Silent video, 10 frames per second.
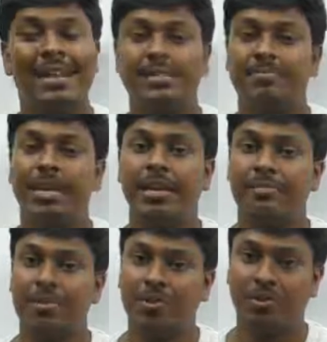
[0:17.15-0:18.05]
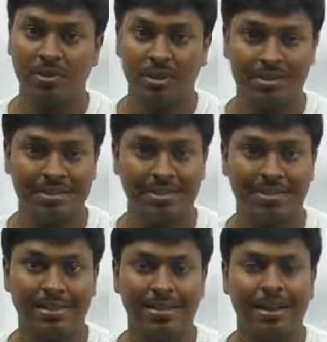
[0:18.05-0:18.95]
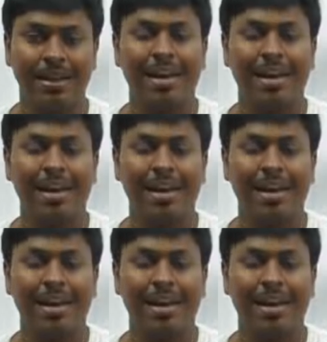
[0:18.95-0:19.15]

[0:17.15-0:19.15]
SBI PO 2016,